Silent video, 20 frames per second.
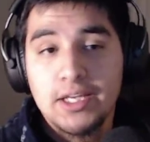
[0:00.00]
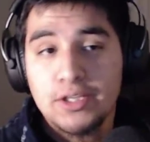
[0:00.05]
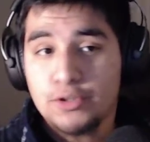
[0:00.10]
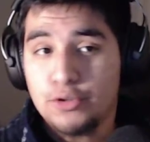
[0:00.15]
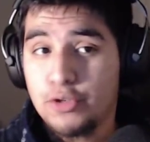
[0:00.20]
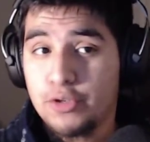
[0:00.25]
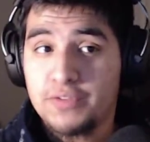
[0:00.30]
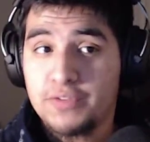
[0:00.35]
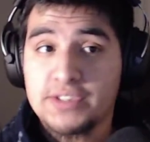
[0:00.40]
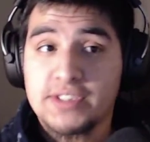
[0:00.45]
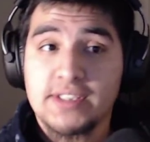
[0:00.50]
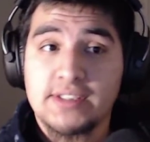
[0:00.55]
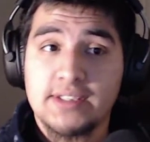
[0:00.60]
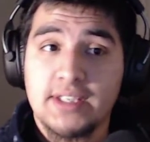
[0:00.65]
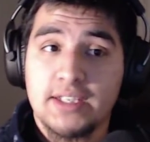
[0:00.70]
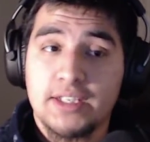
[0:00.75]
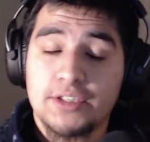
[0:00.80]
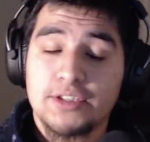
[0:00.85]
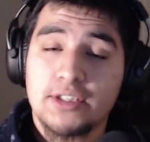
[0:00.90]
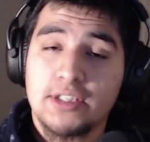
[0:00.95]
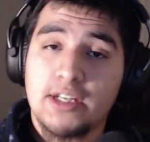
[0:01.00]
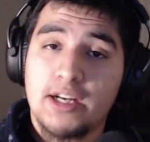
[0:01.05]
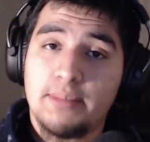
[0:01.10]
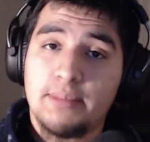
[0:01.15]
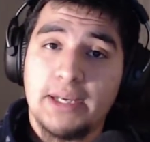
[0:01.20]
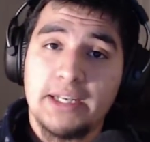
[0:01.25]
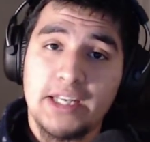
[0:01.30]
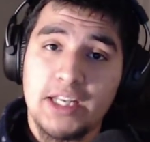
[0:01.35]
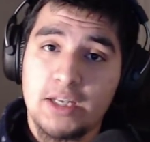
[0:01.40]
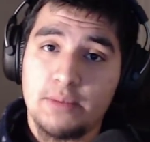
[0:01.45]
dude, if this is not a job,
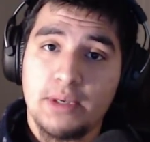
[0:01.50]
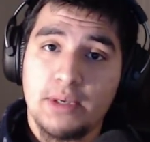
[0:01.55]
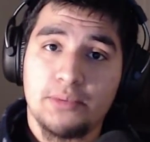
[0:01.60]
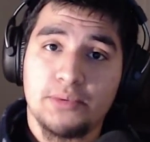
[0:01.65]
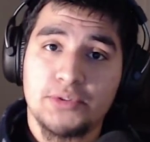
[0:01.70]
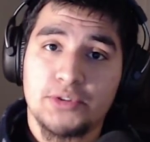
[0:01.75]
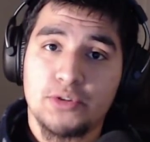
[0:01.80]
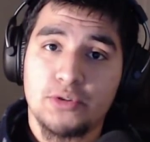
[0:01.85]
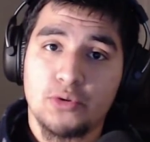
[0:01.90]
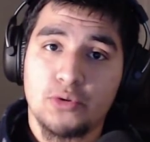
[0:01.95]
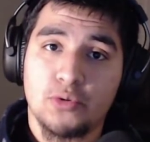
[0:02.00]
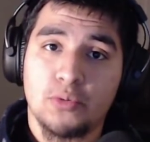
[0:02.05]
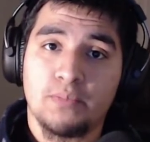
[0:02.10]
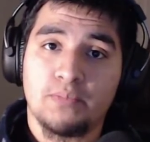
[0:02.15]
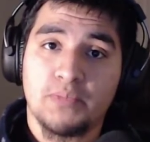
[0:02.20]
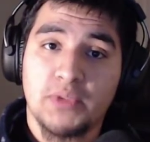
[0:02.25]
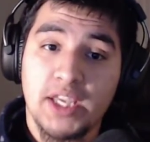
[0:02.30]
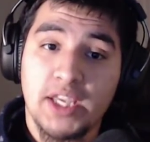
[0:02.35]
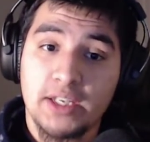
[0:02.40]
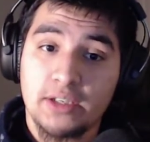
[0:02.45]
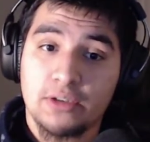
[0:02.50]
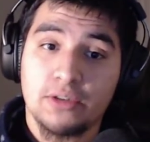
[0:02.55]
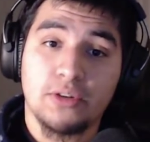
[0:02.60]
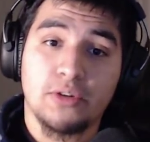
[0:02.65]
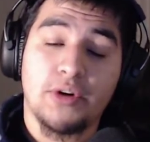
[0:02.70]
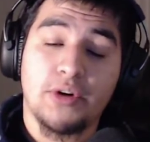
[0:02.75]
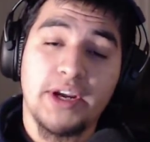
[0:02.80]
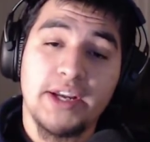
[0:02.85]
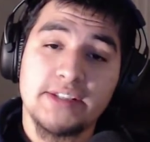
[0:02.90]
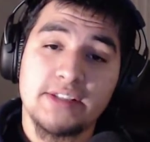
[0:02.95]
I need to be able to get good
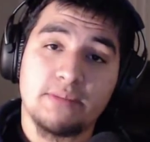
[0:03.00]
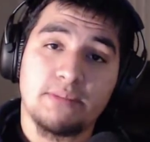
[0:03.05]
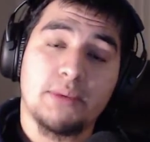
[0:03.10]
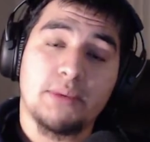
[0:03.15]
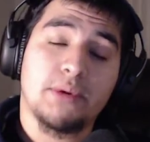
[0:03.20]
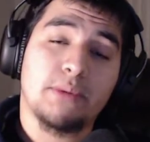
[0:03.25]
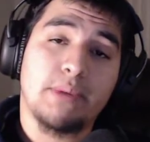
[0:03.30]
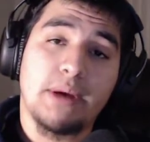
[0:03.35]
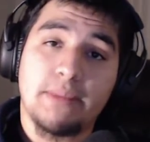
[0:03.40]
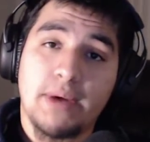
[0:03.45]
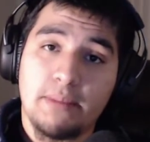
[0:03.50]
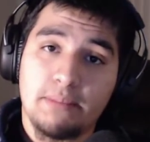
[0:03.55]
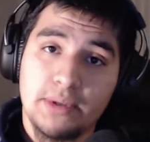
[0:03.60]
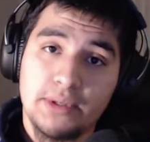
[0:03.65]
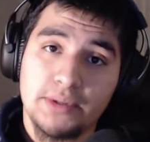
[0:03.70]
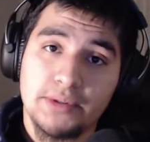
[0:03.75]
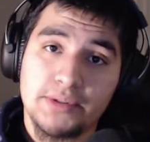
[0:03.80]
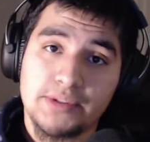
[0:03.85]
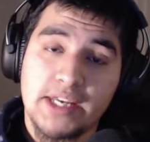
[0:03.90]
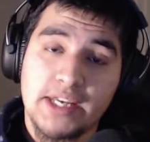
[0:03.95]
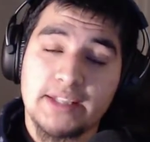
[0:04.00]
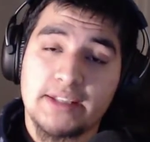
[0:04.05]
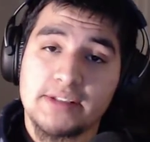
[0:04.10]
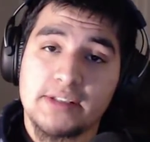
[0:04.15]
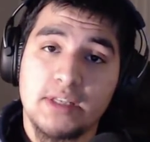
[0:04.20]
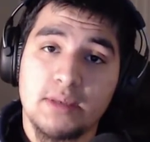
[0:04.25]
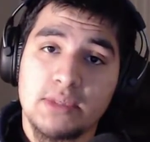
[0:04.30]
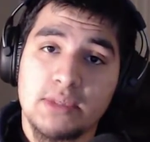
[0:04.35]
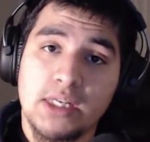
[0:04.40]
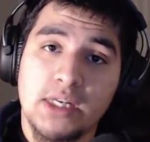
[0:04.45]
grades and be able to pay my bills at the
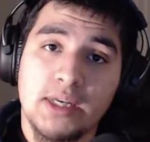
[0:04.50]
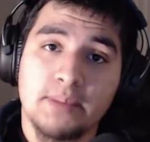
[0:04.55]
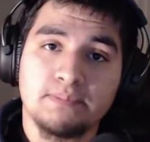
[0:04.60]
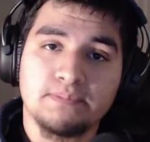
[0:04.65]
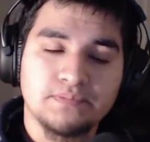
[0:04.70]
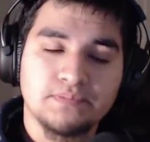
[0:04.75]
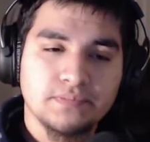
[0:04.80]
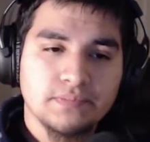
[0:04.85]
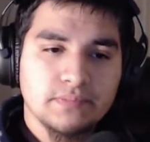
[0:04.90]
same time.